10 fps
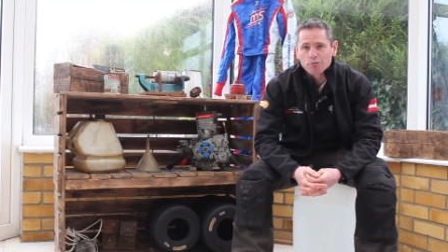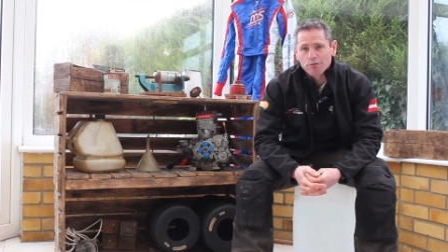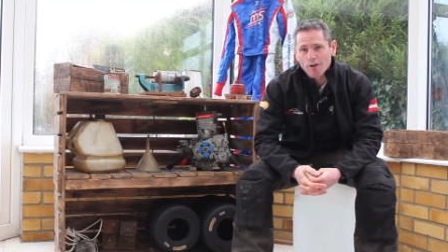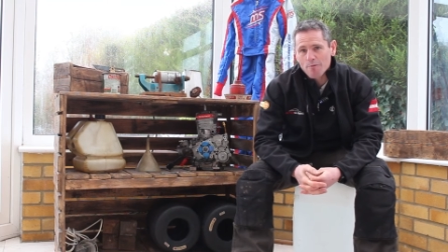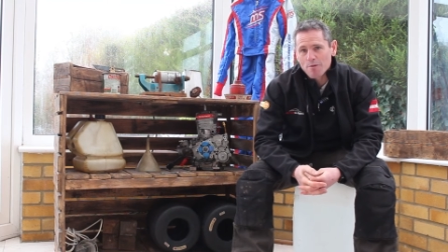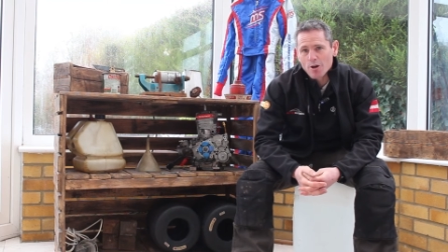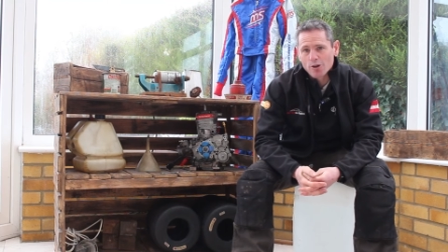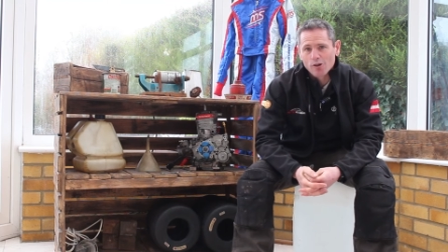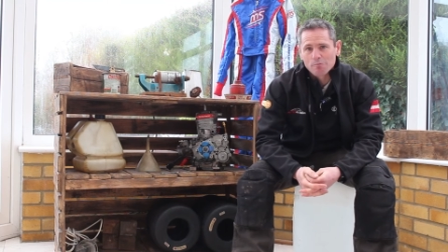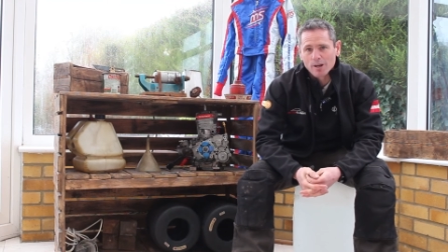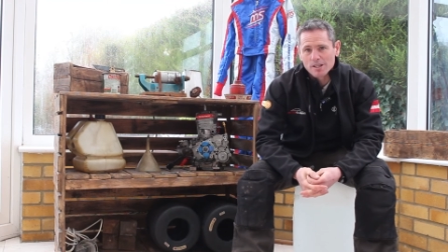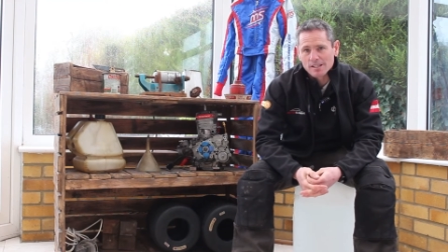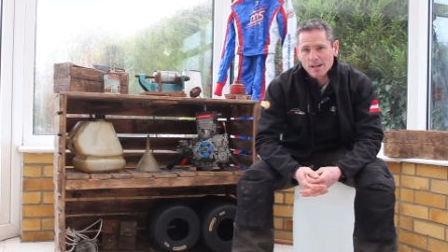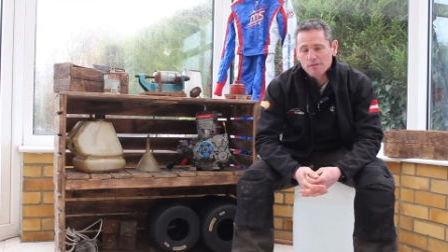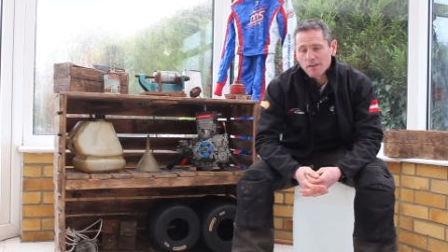from a noob
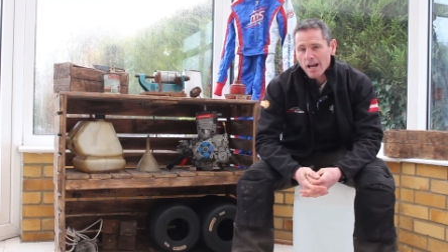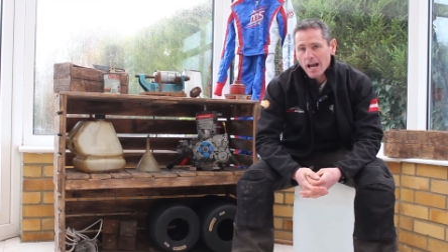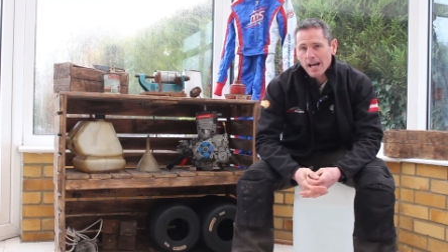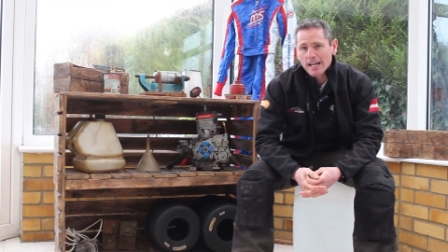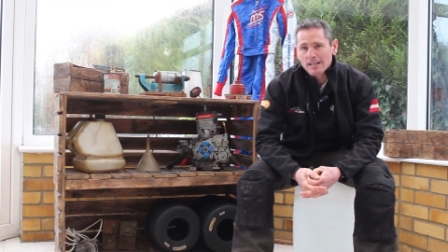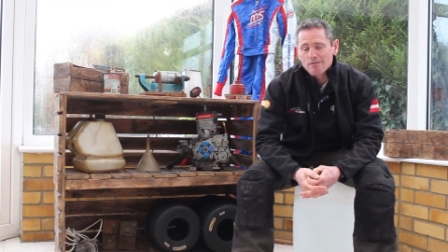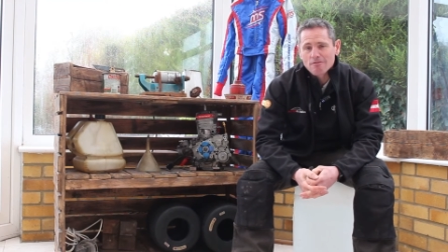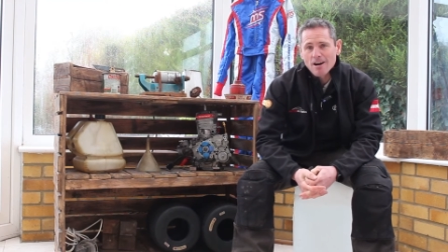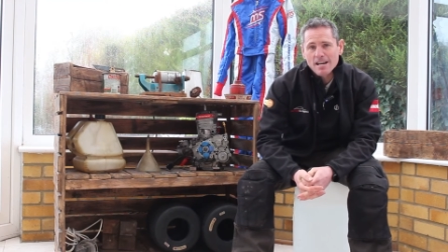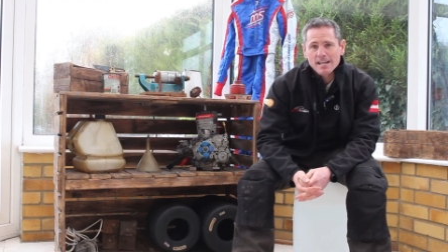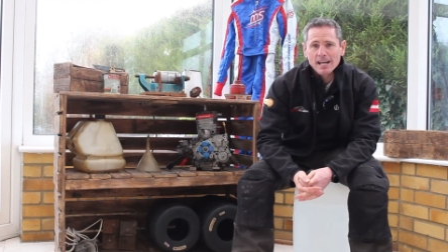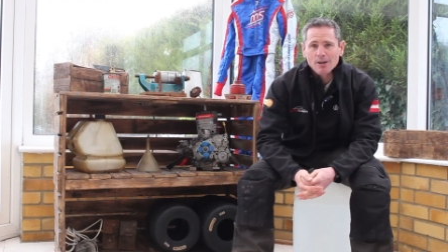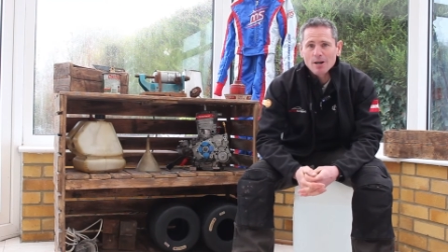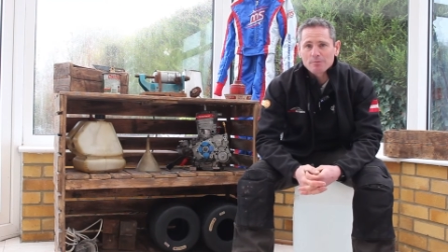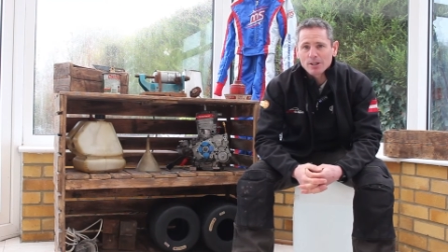myself, and right
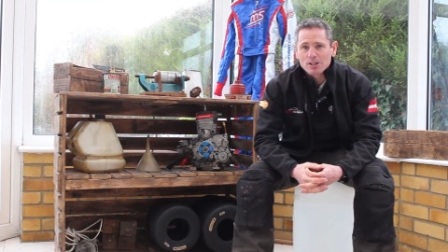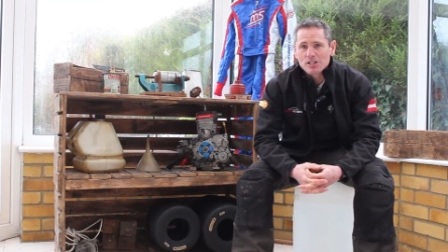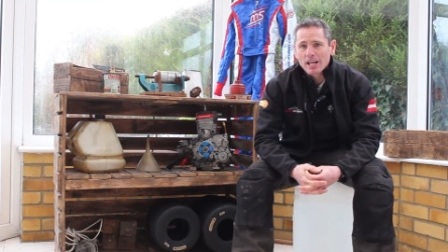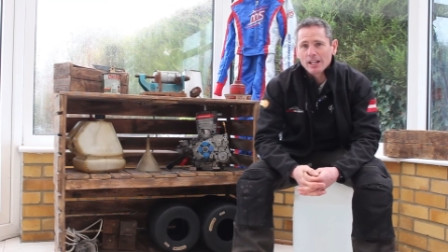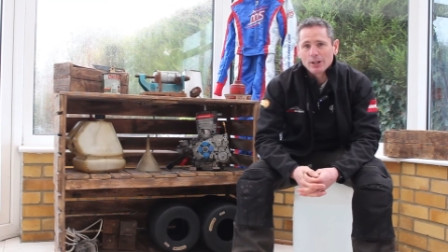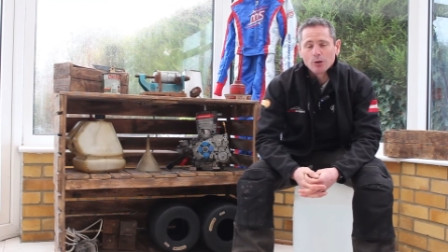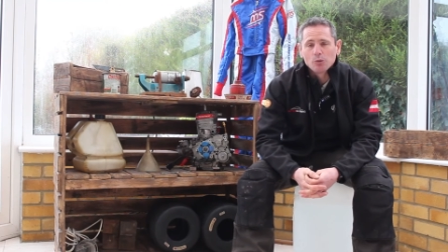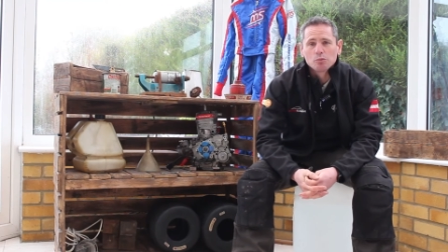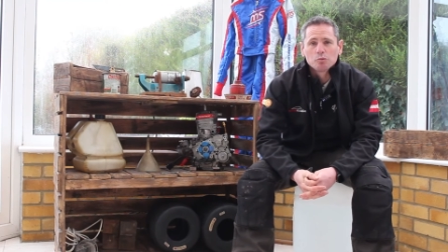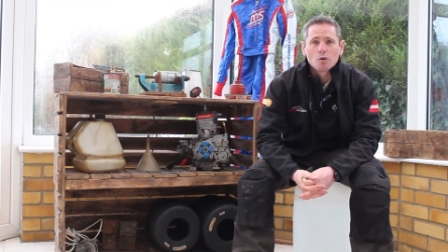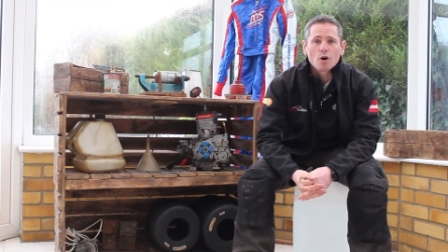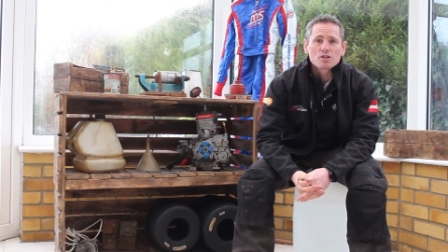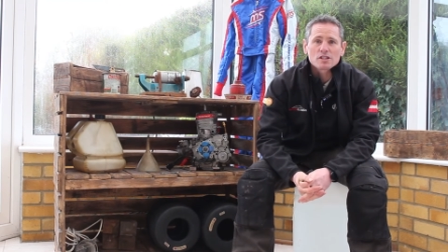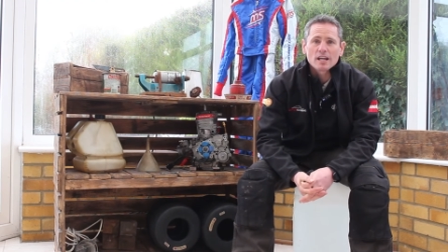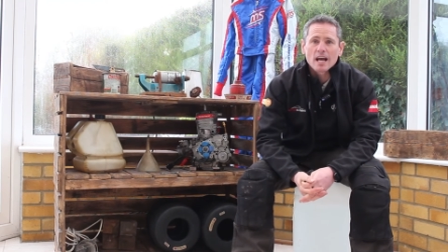now I'm going to tell you
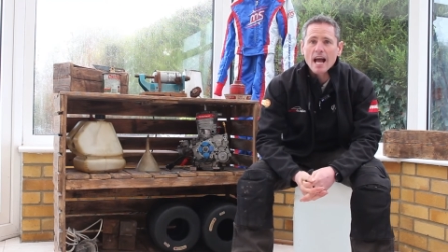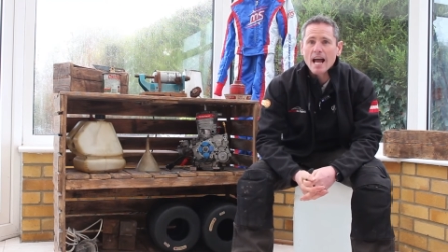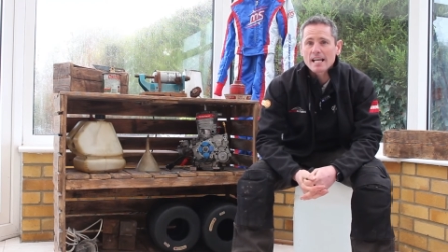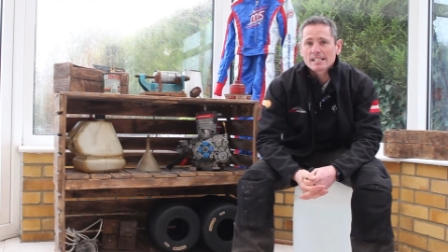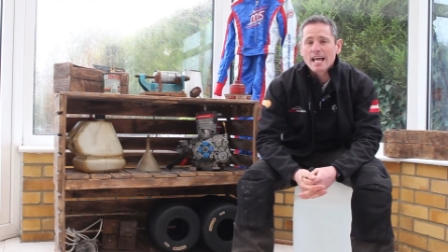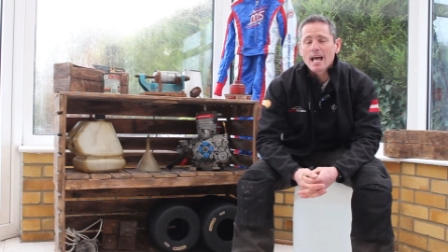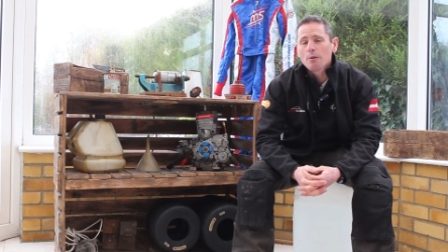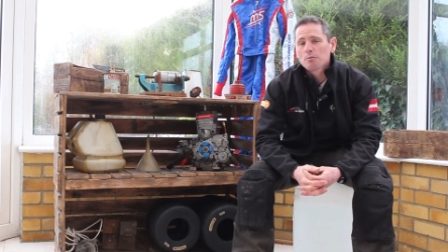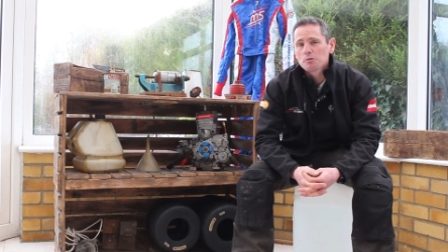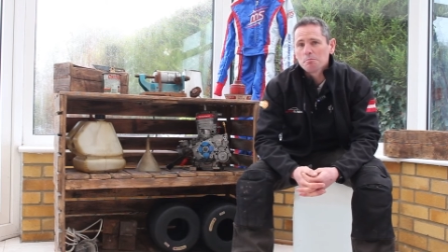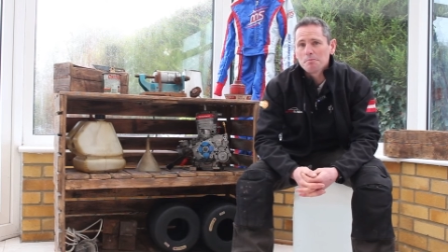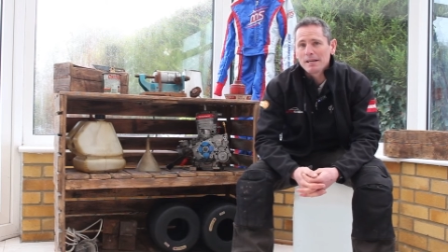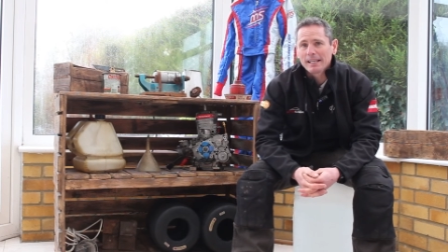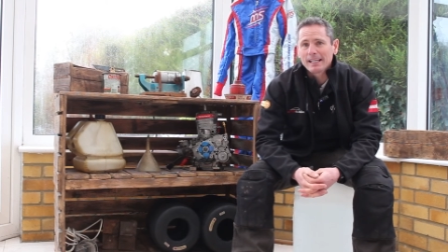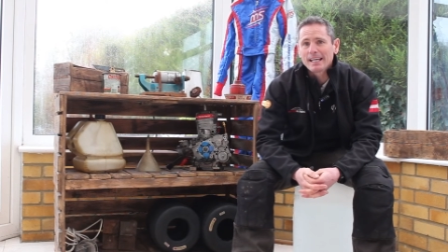what has helped
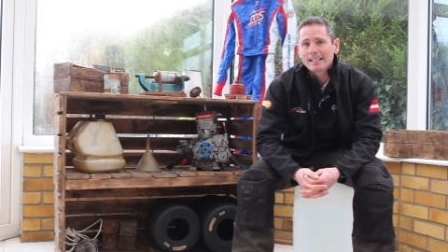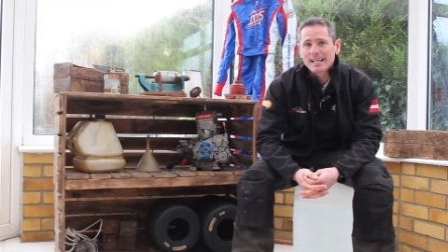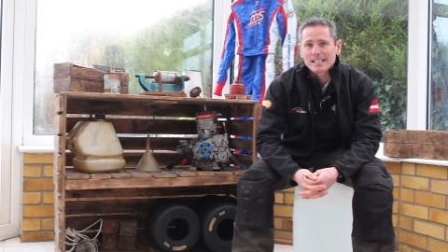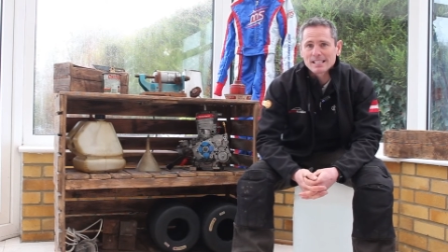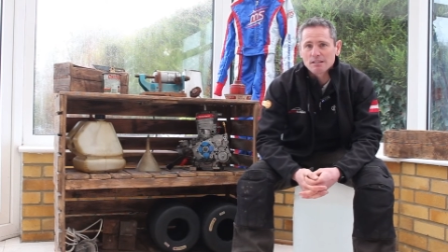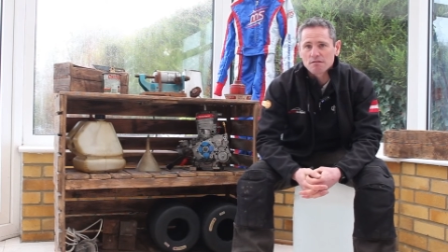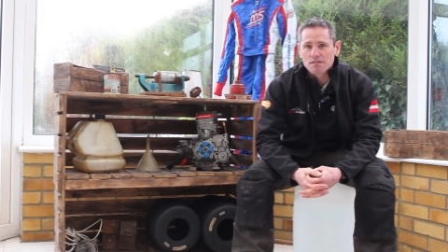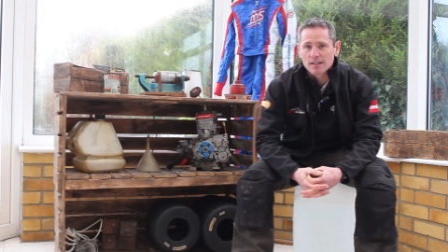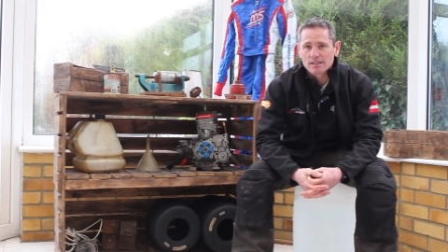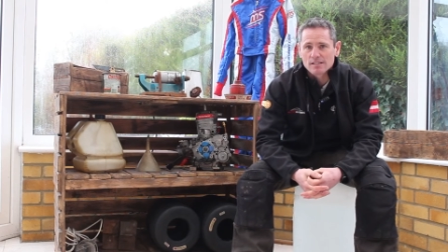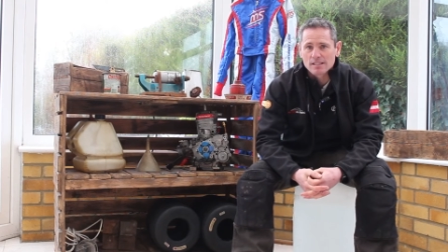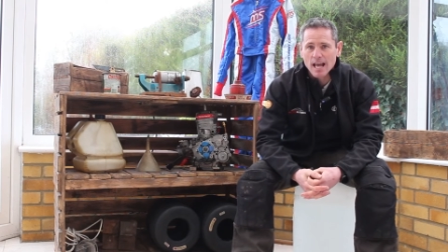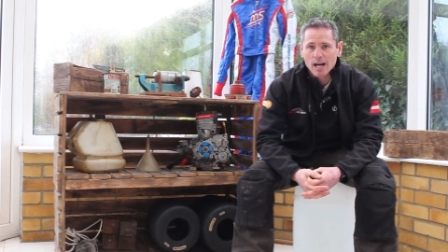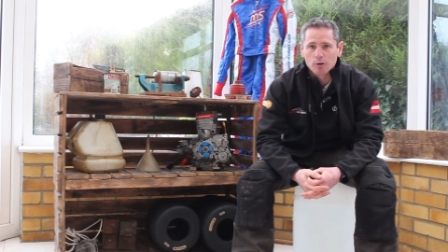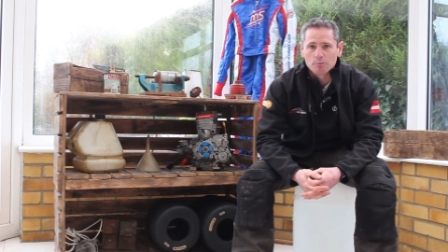me in getting funds to
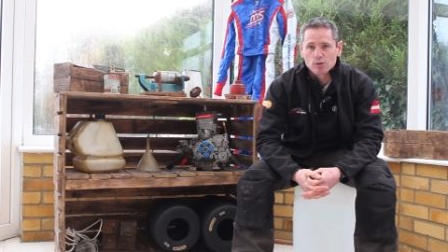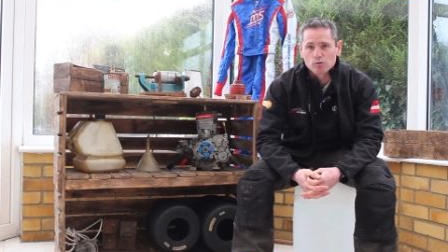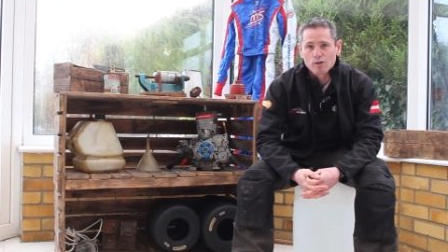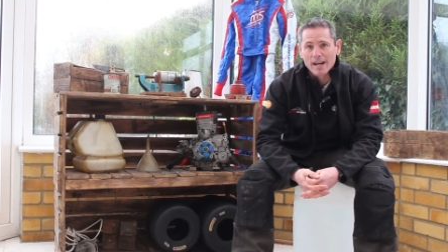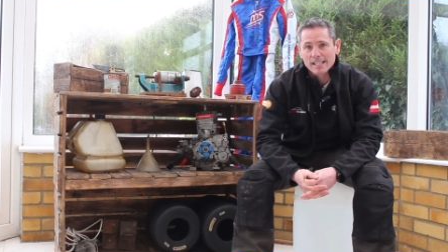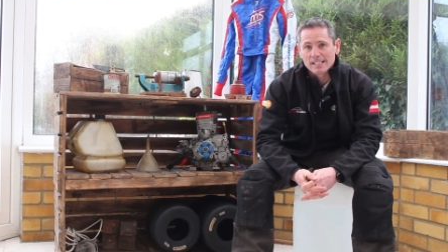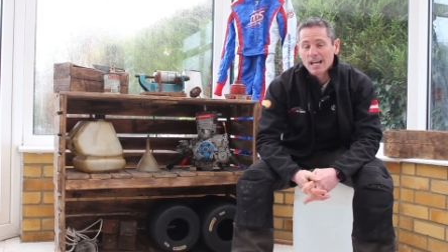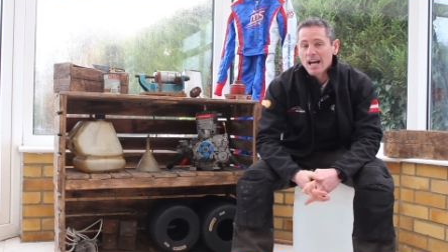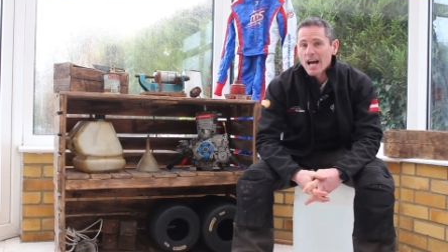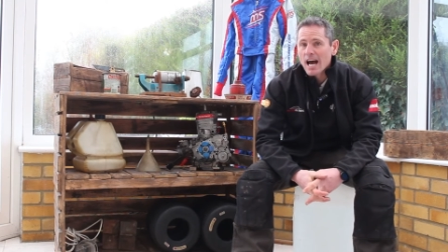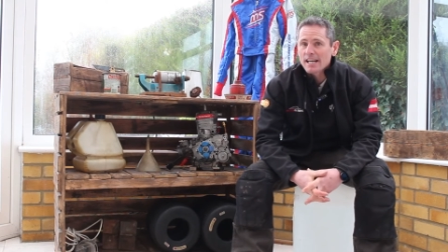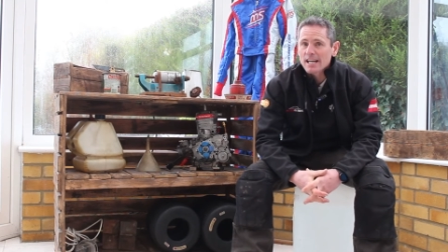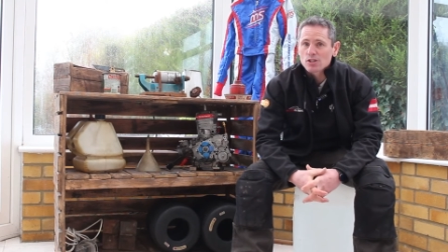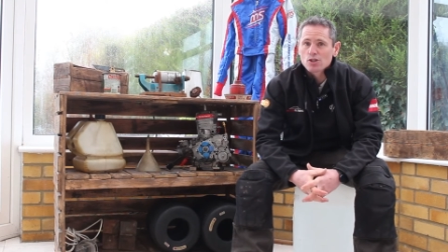help us race, and that's